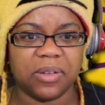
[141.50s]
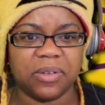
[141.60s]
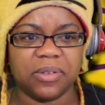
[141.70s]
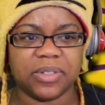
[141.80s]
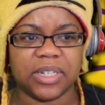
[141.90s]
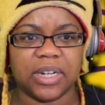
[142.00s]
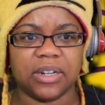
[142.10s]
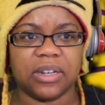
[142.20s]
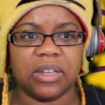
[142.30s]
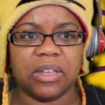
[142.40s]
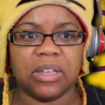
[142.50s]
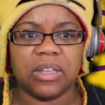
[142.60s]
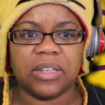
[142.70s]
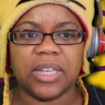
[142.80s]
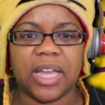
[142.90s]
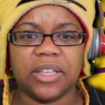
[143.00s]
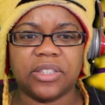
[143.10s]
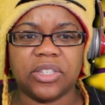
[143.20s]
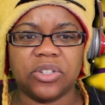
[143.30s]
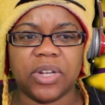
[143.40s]
Oh, oh dear. Yeah,
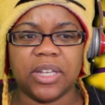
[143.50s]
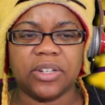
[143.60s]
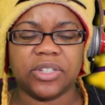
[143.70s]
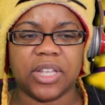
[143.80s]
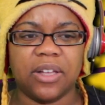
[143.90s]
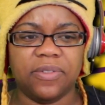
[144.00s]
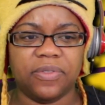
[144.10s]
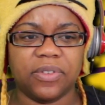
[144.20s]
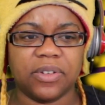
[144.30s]
did you kill yourself?